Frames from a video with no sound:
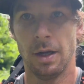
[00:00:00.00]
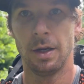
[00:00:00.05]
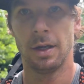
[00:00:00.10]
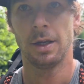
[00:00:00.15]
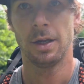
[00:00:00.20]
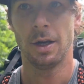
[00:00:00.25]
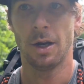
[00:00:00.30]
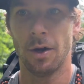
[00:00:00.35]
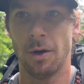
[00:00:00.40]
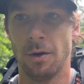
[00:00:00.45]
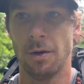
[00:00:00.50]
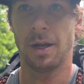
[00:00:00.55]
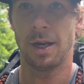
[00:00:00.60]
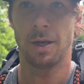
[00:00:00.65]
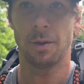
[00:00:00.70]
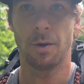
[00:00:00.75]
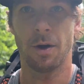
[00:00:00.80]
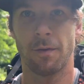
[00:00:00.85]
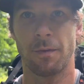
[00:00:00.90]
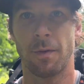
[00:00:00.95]
you know,
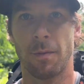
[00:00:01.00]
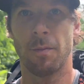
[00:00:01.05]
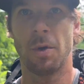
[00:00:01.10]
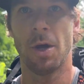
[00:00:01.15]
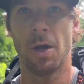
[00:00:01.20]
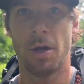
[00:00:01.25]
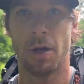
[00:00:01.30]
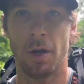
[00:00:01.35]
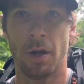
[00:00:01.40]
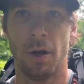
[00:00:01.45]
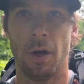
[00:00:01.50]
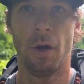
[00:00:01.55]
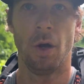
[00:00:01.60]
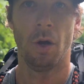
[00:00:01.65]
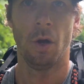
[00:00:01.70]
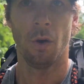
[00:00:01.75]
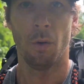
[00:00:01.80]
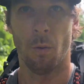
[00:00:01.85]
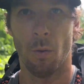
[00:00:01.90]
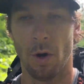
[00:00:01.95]
anywhere from
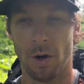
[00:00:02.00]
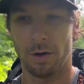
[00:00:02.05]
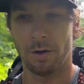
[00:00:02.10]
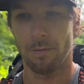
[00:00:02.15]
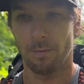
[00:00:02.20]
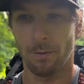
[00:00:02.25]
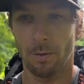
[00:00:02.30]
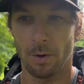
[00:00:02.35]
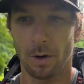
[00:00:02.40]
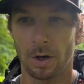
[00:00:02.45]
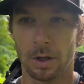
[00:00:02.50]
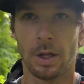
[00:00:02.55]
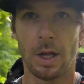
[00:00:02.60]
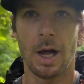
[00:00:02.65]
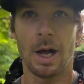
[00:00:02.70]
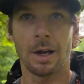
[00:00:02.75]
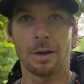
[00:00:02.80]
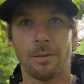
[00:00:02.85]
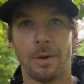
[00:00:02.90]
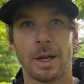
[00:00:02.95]
1 to 4
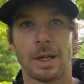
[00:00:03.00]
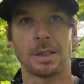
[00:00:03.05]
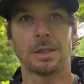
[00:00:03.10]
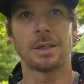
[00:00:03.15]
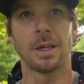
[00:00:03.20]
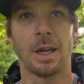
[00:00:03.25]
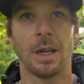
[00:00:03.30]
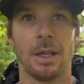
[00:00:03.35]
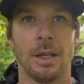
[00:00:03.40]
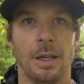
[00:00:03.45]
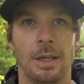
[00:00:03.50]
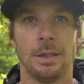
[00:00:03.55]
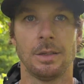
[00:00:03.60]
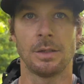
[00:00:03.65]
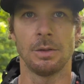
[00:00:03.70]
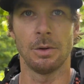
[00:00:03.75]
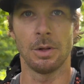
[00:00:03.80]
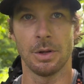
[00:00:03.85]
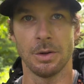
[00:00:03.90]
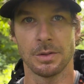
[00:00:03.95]
o'clock. If I can stay out of the heat
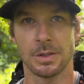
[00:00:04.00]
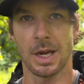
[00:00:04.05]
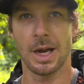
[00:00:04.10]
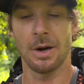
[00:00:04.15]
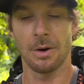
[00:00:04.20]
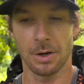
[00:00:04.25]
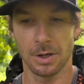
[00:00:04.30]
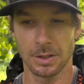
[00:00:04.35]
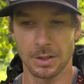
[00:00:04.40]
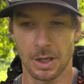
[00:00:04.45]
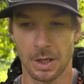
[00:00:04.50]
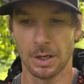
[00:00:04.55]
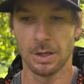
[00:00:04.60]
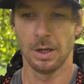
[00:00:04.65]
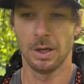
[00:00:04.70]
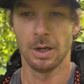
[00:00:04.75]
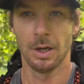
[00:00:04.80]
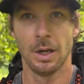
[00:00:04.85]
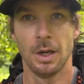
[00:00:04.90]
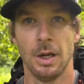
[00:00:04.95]
2 of those hours,
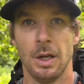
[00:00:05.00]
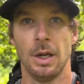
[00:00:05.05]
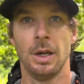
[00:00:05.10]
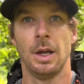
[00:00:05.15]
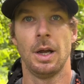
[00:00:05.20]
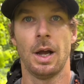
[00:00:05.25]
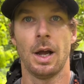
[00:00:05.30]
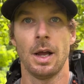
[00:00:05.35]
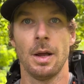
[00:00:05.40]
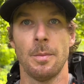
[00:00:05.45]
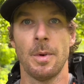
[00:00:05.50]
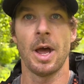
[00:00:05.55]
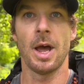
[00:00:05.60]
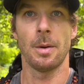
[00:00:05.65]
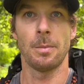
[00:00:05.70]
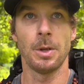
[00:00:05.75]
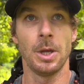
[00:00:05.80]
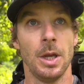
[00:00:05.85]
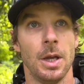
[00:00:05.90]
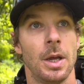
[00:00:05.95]
I'm
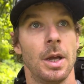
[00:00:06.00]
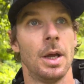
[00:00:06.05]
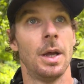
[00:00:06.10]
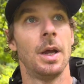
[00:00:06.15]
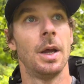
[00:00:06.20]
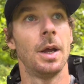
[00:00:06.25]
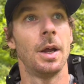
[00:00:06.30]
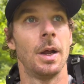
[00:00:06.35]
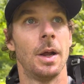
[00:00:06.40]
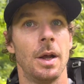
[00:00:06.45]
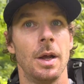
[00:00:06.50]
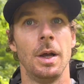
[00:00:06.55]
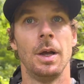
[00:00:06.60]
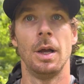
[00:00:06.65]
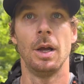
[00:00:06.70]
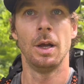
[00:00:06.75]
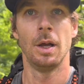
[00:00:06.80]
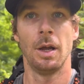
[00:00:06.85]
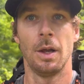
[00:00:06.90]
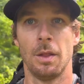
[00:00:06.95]
happy.
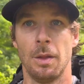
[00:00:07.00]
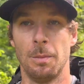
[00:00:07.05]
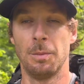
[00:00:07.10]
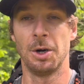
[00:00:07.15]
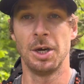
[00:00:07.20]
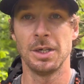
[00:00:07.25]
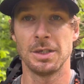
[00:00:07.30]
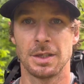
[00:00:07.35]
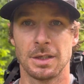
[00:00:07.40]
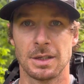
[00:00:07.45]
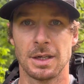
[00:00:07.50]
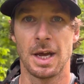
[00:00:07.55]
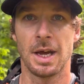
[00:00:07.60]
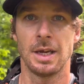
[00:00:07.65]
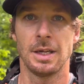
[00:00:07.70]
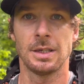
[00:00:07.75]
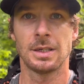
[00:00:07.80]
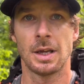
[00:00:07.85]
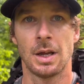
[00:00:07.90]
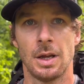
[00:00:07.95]
The breeze is
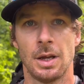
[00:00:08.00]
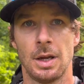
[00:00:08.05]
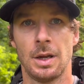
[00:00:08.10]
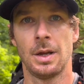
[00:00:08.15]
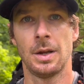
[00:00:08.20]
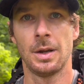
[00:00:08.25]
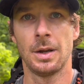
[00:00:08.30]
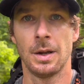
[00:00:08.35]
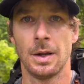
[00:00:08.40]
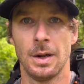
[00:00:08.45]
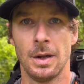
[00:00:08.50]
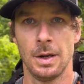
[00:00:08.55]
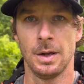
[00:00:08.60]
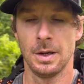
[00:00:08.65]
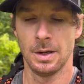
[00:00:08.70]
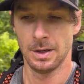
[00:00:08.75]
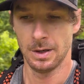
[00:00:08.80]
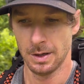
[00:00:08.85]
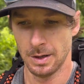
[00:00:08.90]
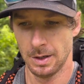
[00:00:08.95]
nice.
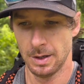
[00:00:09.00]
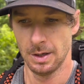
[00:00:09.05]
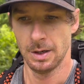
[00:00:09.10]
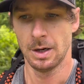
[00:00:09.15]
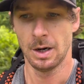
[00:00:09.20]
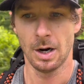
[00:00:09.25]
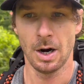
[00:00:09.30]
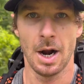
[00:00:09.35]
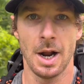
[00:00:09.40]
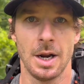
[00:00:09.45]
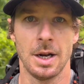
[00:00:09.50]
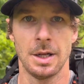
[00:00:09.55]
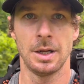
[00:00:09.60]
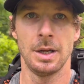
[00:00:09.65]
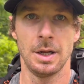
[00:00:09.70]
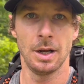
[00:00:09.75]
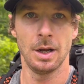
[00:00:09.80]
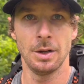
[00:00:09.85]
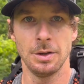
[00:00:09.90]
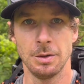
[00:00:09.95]
All right,
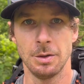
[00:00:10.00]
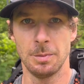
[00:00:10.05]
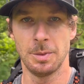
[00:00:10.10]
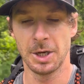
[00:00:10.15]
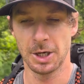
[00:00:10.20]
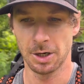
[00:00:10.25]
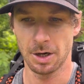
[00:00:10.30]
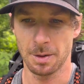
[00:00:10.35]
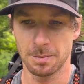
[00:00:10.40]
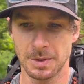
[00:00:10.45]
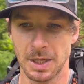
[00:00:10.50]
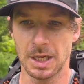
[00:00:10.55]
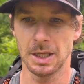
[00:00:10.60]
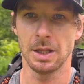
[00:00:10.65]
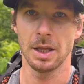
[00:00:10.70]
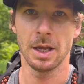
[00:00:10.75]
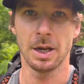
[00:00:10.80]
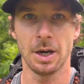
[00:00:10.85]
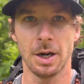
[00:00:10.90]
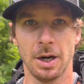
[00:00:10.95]
I'll do a bigger update
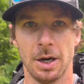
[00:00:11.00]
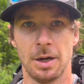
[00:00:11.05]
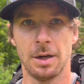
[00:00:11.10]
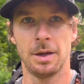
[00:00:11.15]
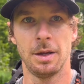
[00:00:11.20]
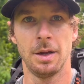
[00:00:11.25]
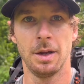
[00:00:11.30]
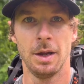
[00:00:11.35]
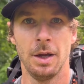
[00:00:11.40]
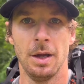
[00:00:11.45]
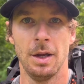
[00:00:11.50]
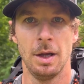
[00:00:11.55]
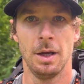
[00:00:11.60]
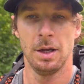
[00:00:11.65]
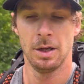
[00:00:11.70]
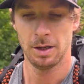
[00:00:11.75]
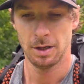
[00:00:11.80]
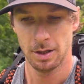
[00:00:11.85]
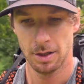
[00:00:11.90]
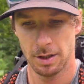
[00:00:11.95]
later.
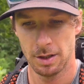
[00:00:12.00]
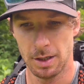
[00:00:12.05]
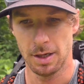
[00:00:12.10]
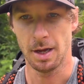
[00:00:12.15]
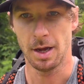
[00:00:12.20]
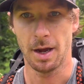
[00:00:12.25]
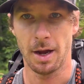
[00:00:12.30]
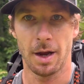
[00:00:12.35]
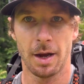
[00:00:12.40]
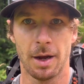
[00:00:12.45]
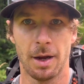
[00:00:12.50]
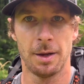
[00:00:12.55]
Yeah.